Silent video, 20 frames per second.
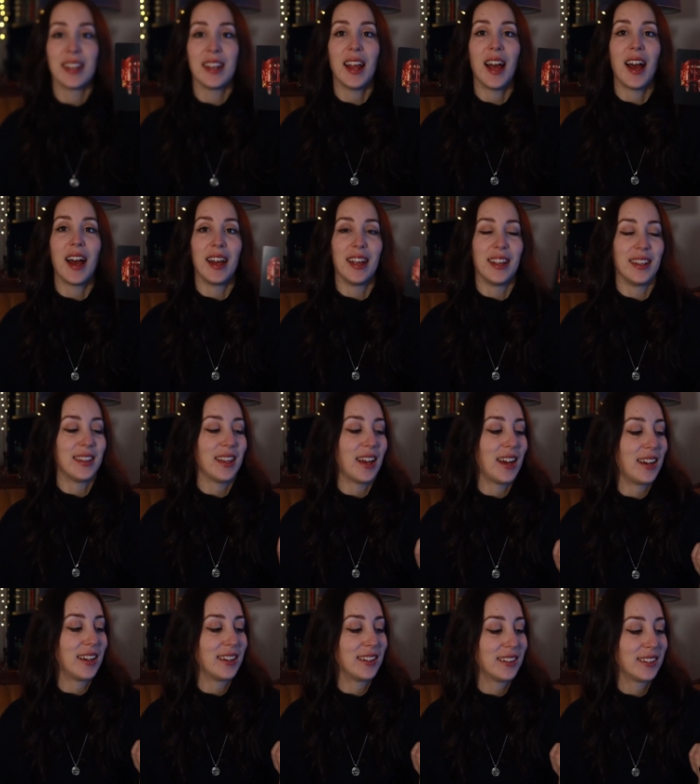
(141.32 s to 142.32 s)
deny
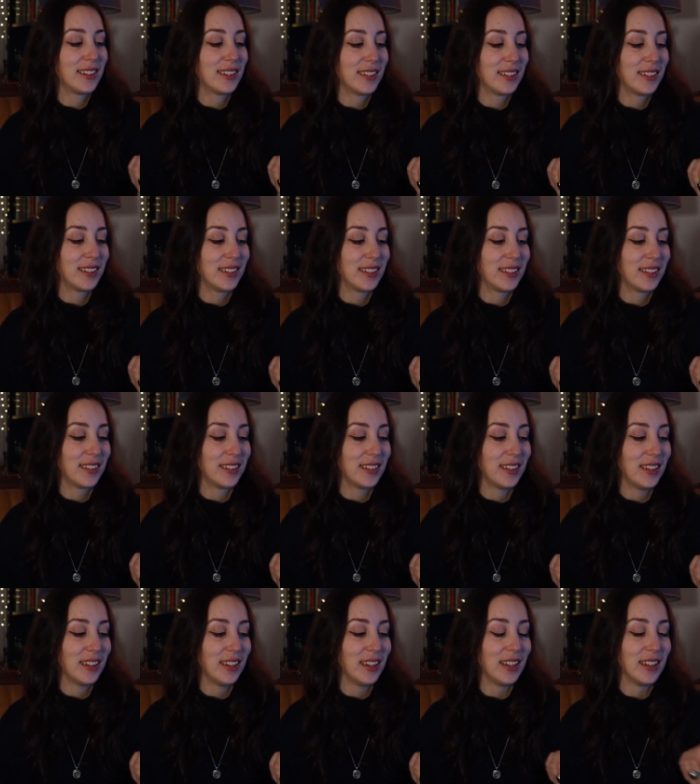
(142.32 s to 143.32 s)
that
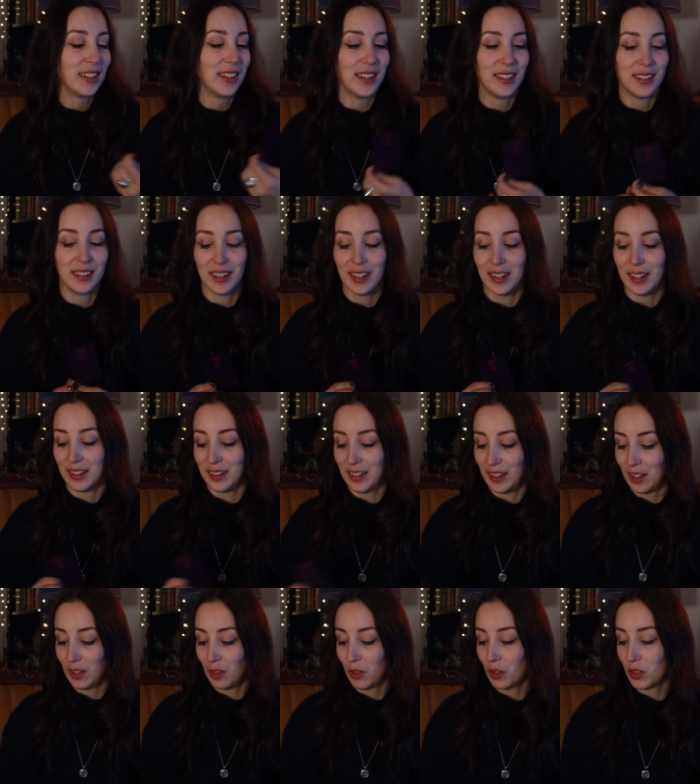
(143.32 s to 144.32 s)
it it,
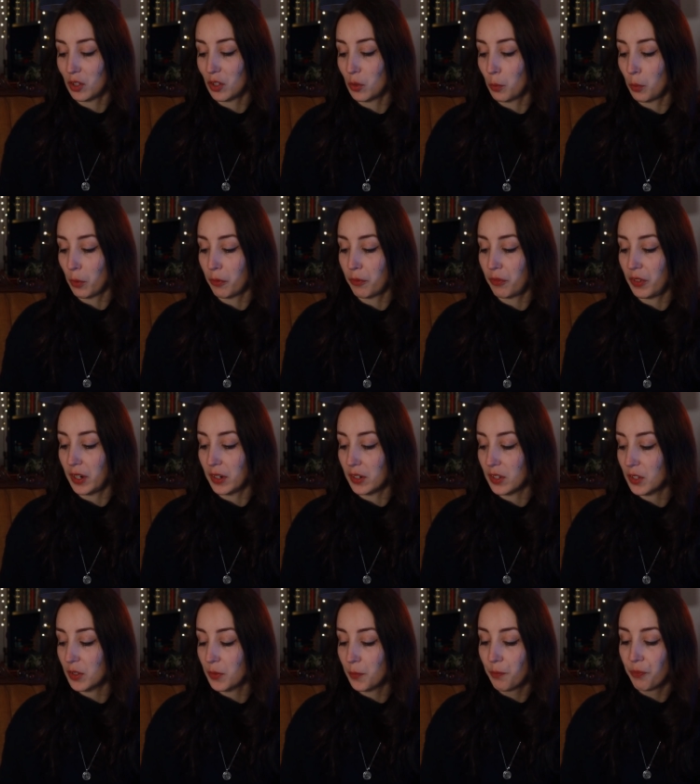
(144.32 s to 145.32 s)
it looks super
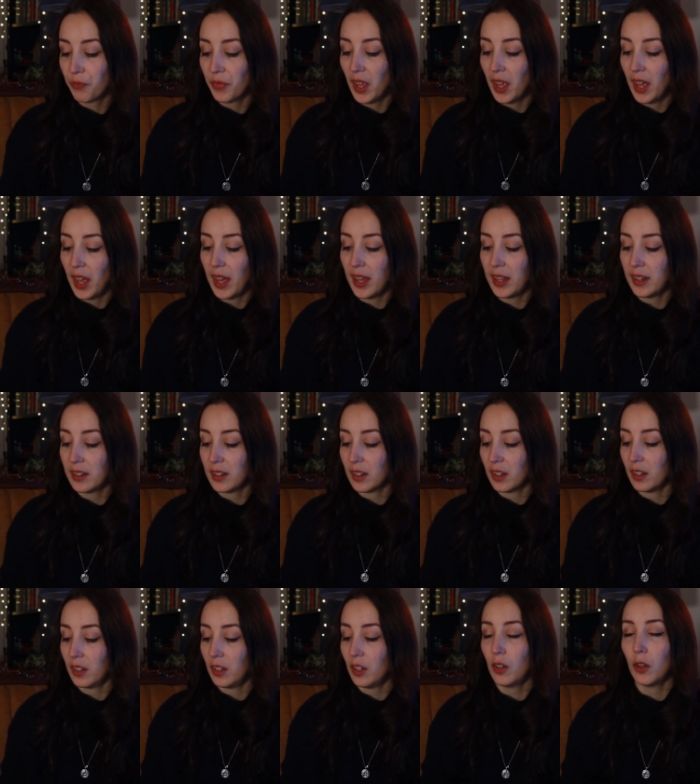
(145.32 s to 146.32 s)
fierce. And
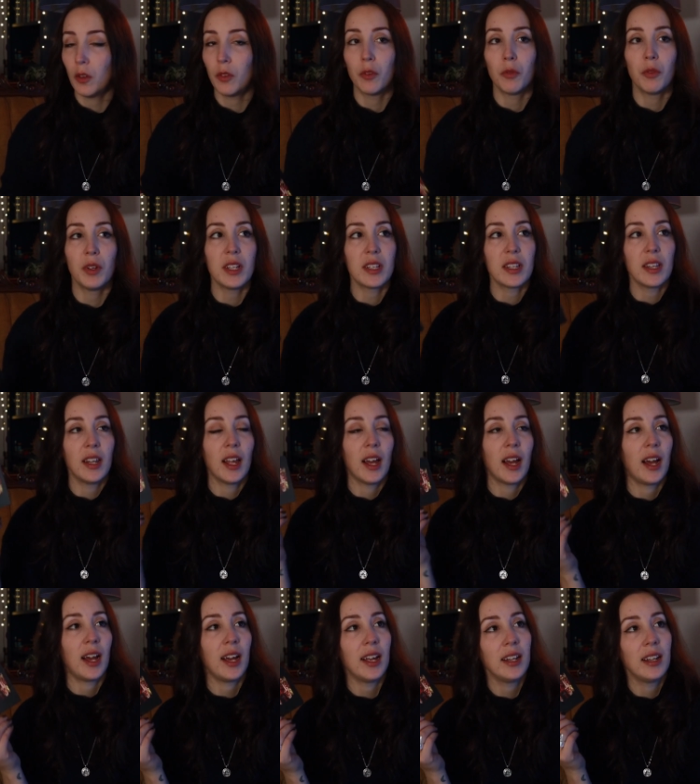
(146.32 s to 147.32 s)
you know, the reason
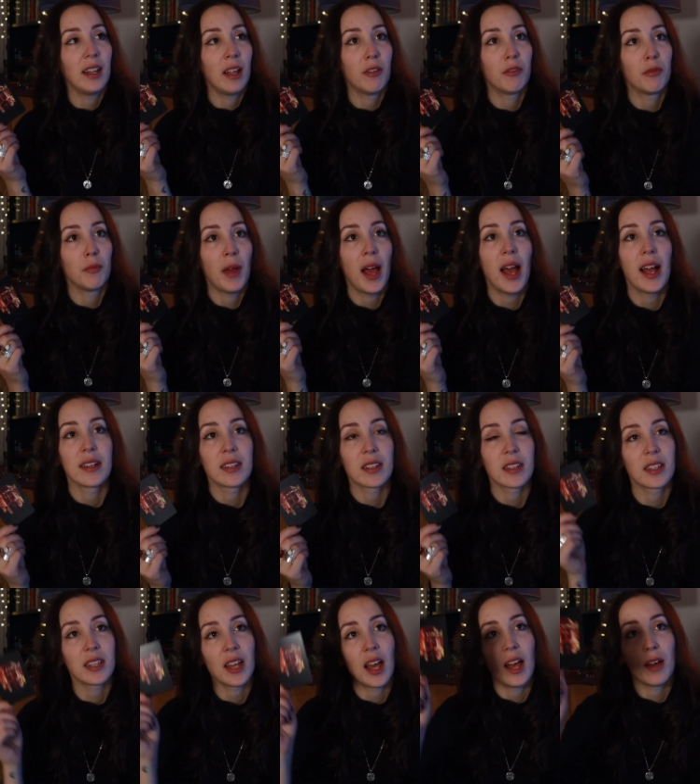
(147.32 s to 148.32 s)
that I love
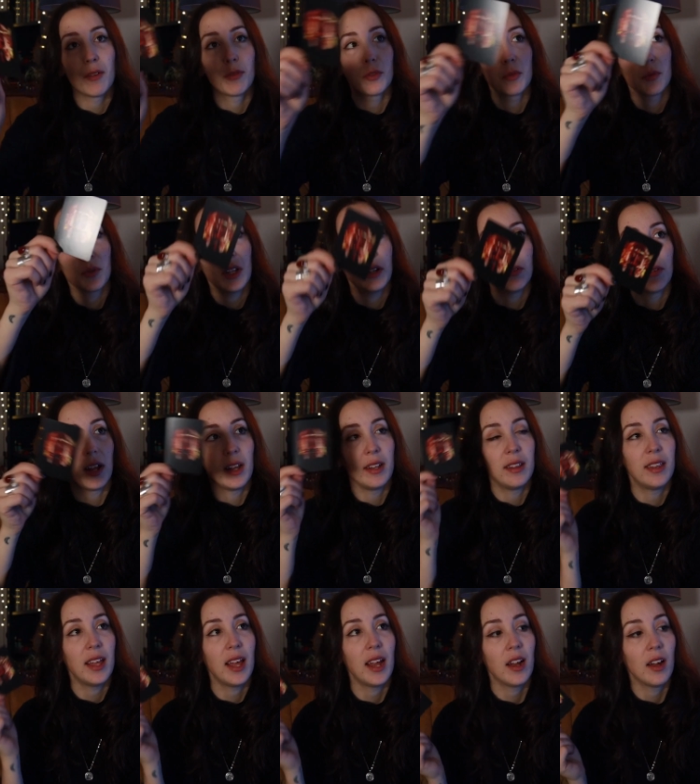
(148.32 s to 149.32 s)
masks, I have three right
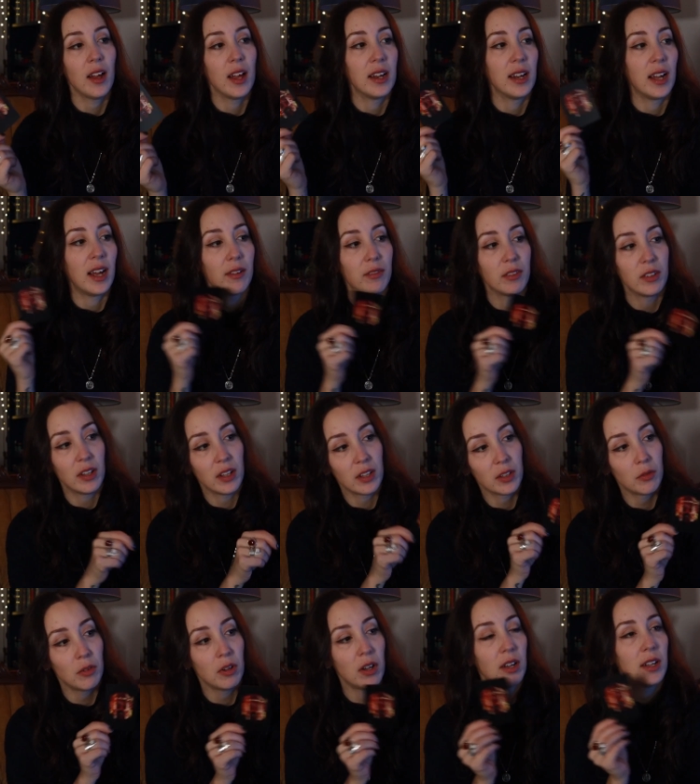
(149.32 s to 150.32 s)
there, and I have
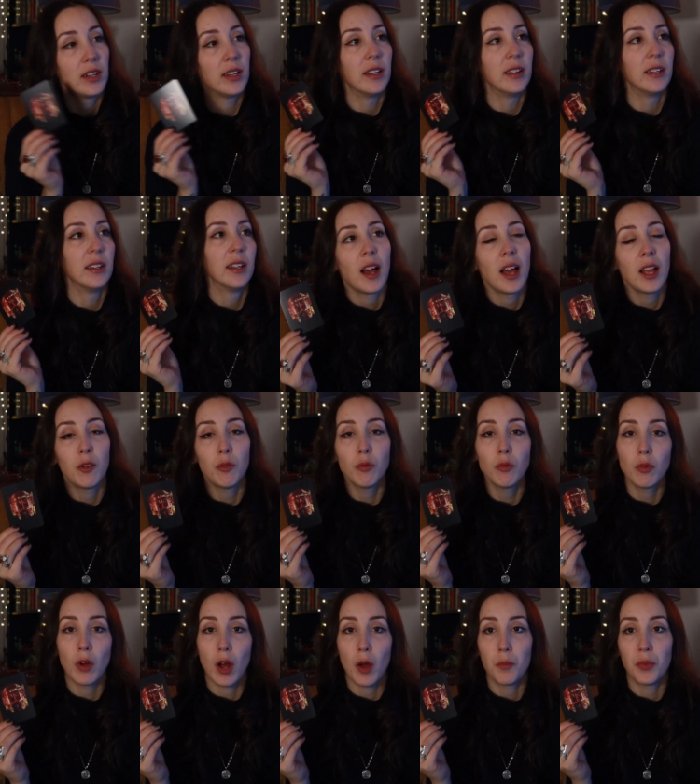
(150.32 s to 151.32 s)
another one. And I
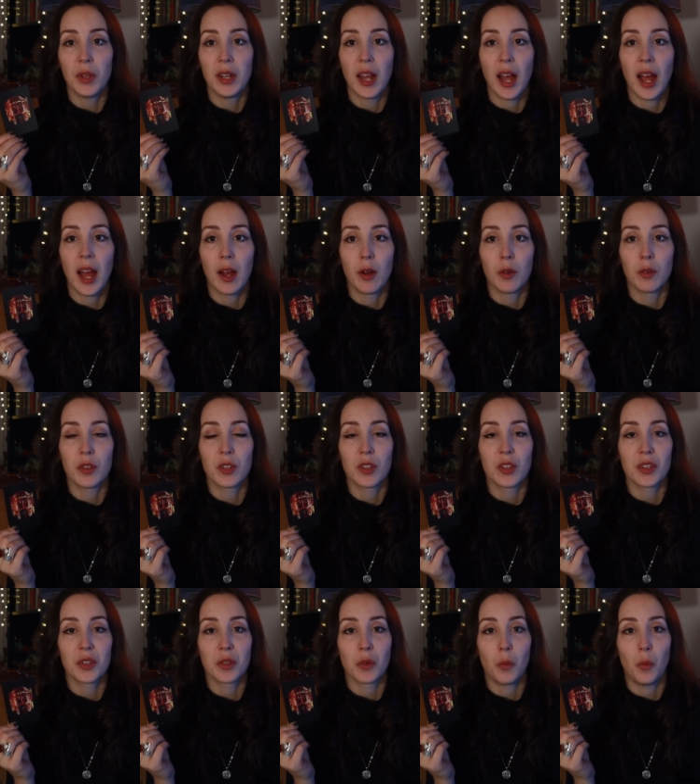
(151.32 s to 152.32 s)
grew up in a
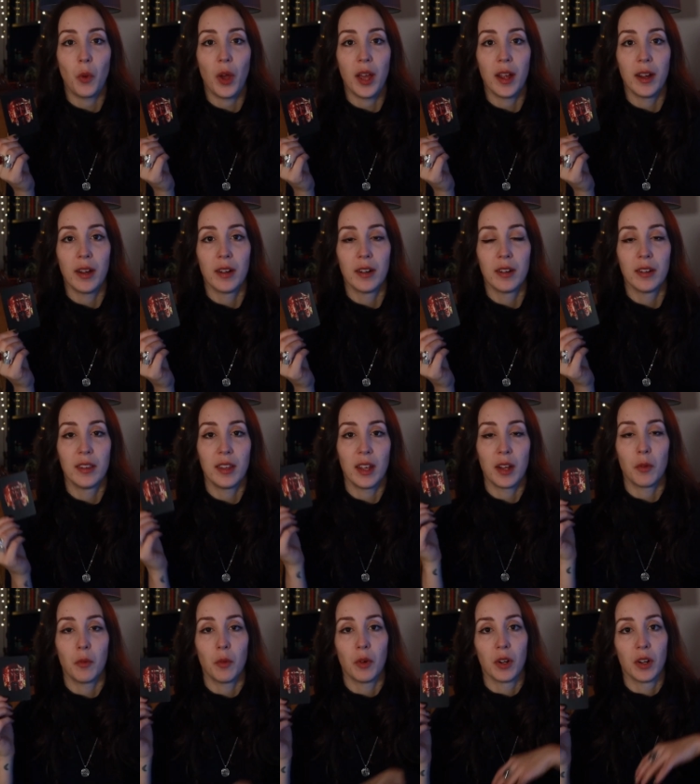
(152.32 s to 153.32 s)
house where
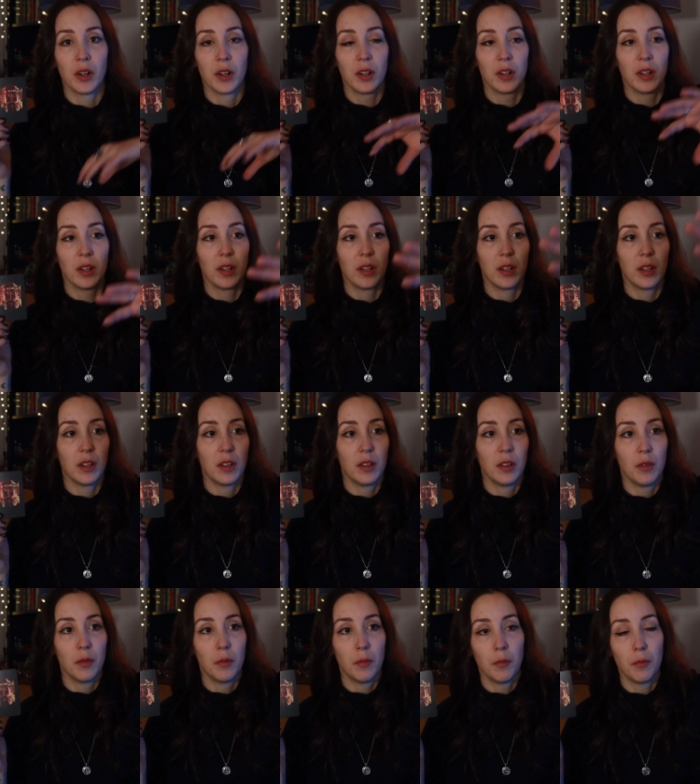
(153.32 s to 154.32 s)
there were
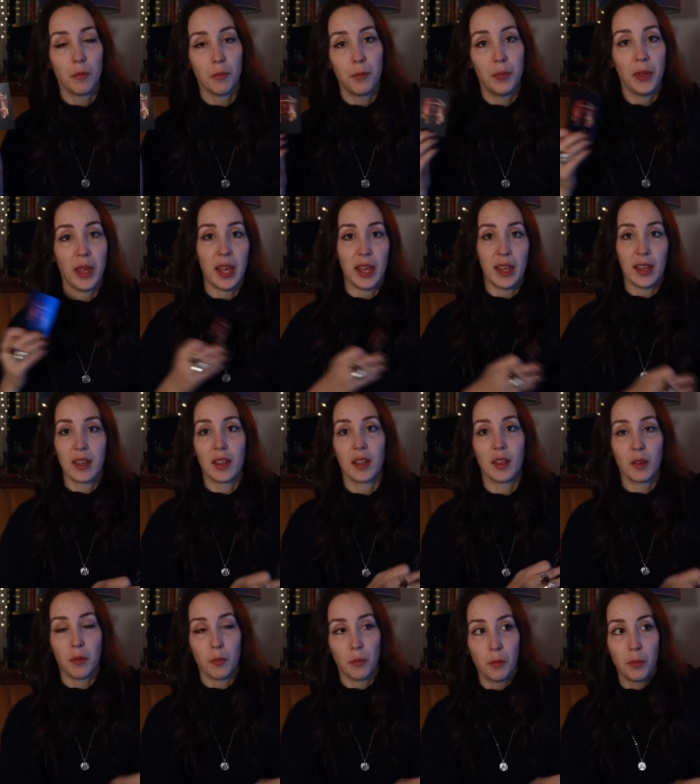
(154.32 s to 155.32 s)
big,
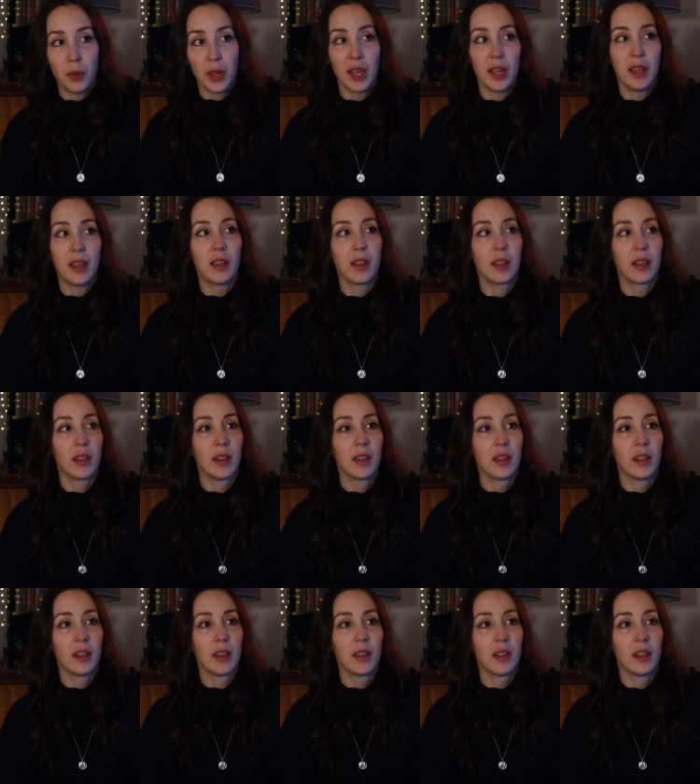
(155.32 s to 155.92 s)
big